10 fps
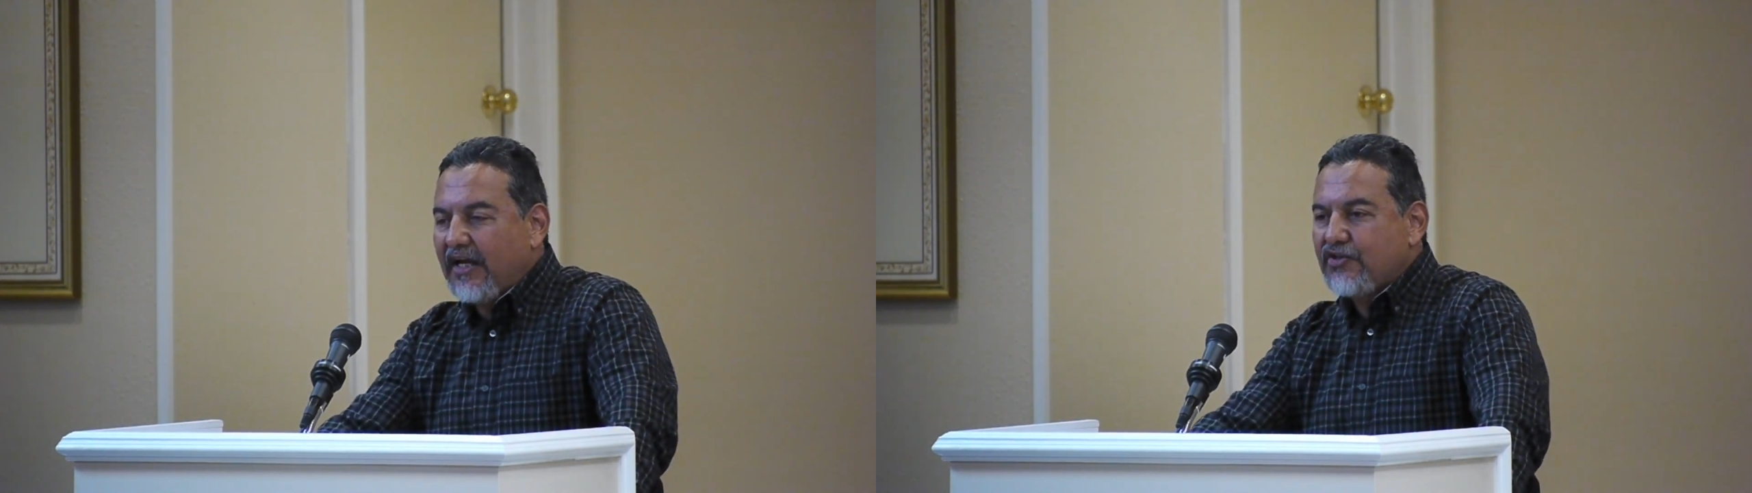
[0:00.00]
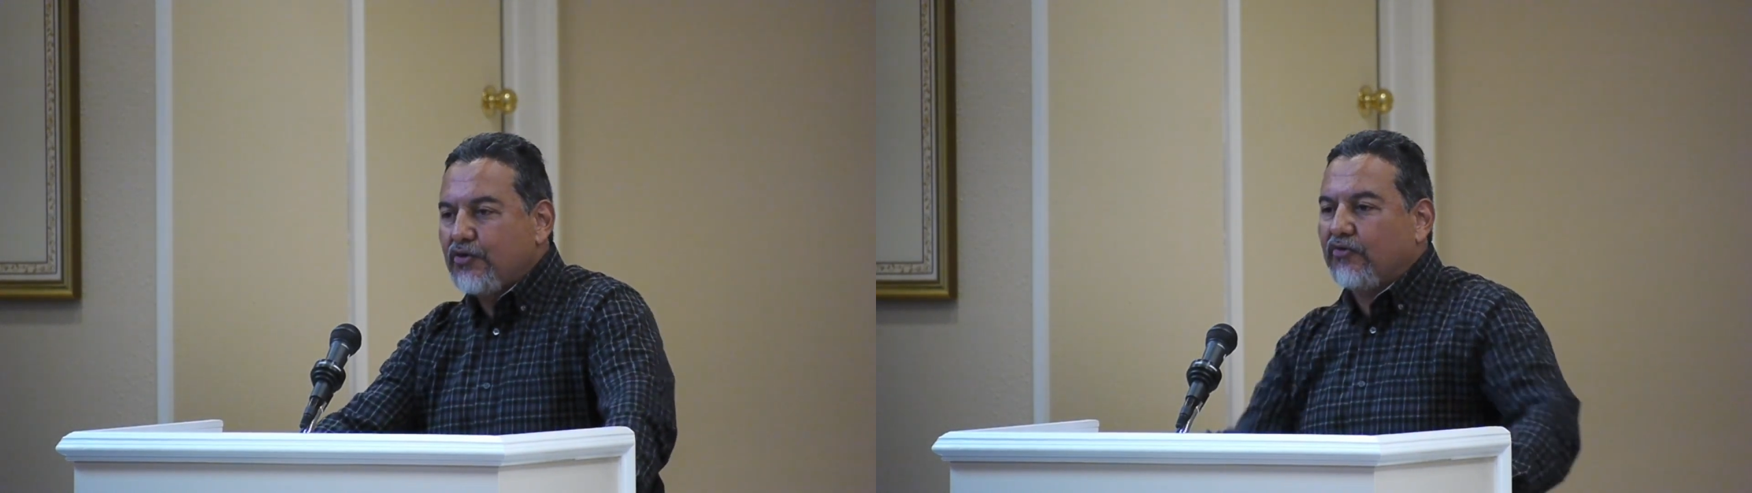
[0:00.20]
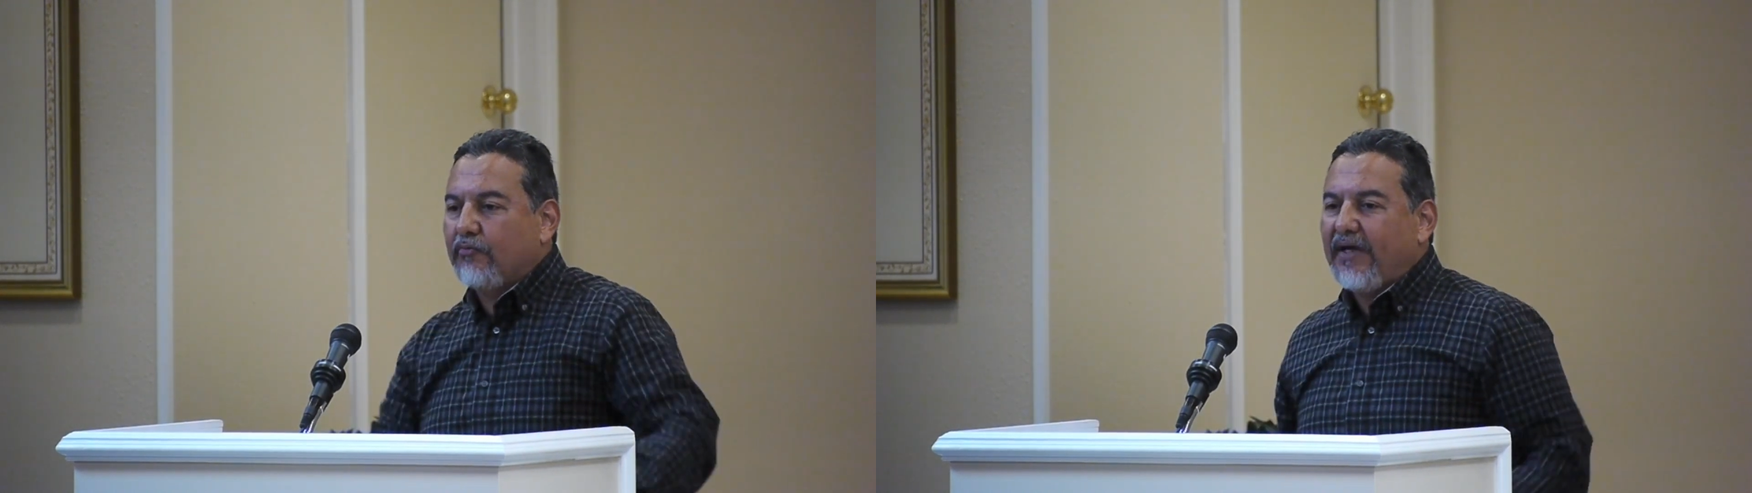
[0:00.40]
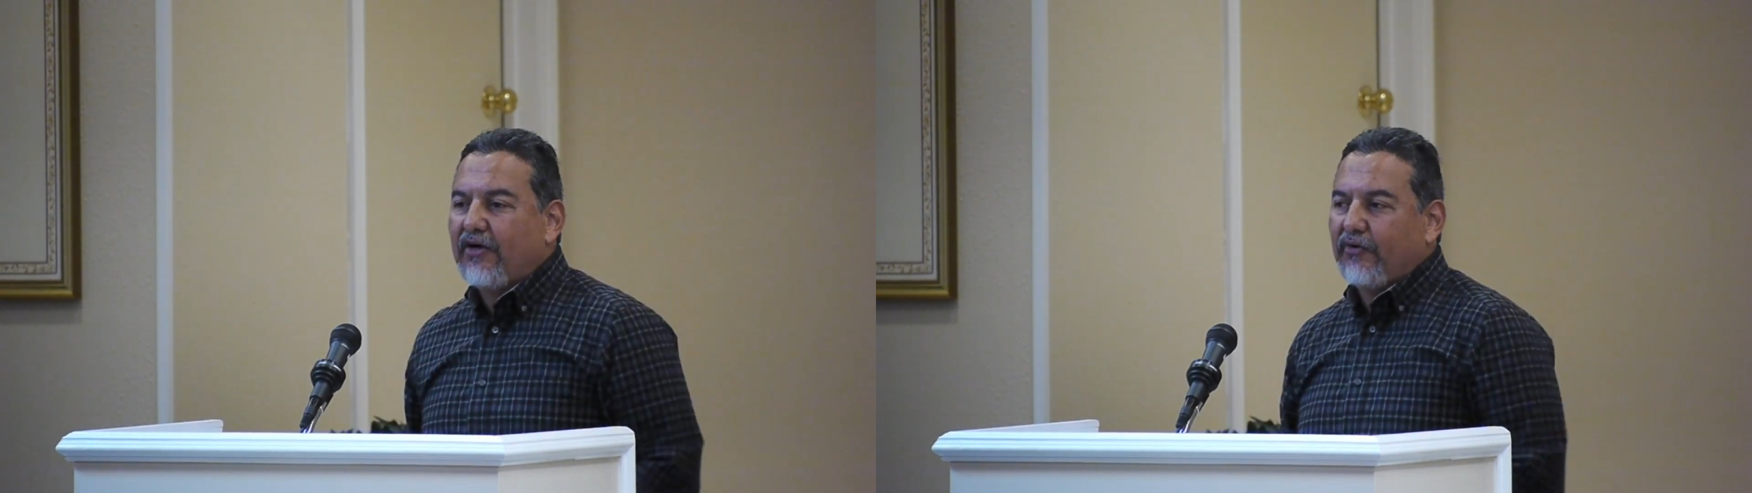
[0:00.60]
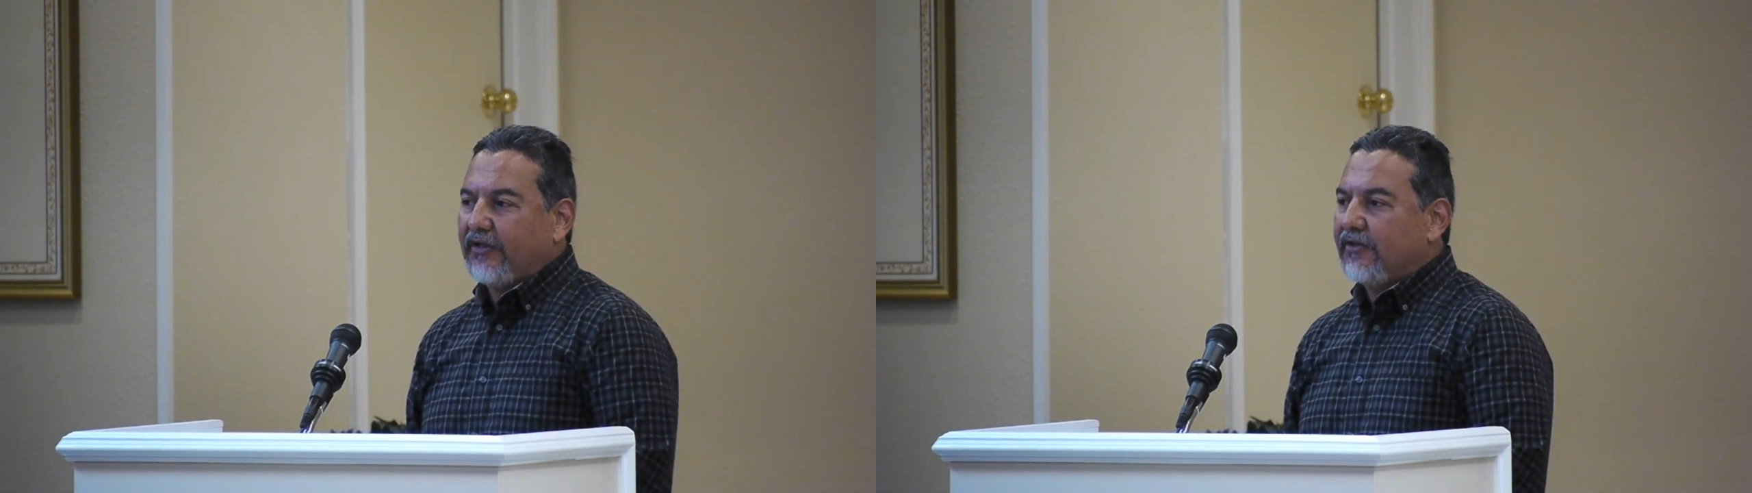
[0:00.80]
and she was
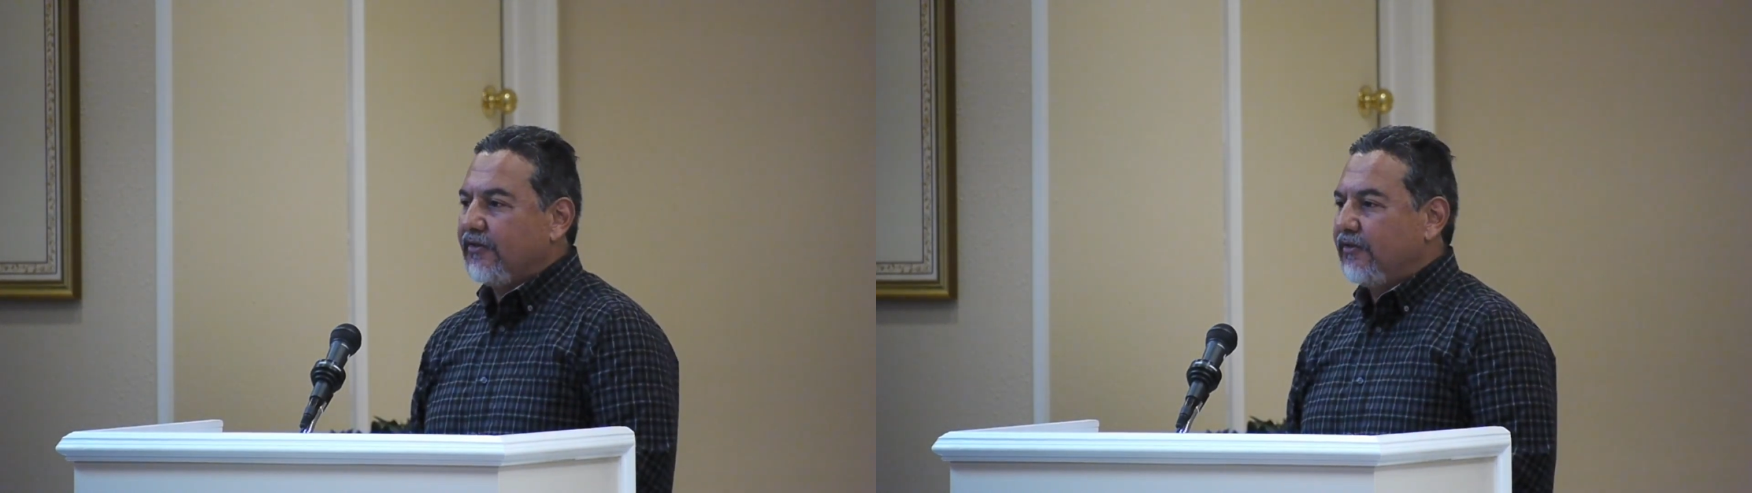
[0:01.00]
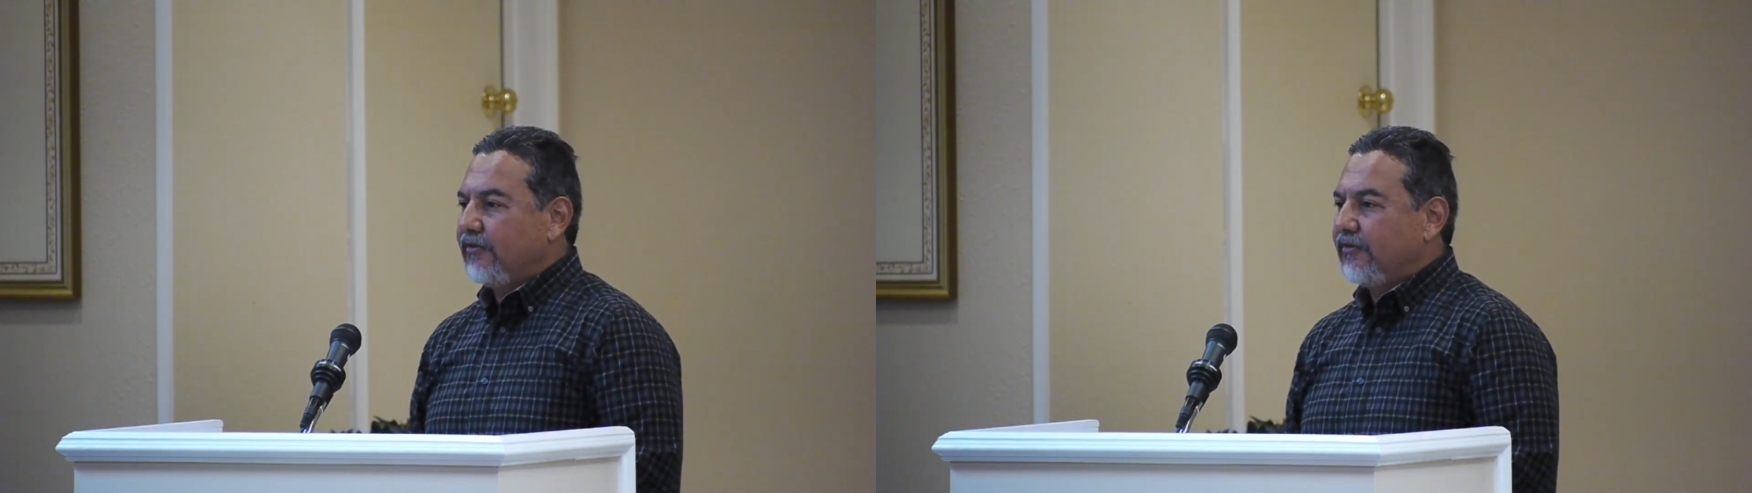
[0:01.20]
buried.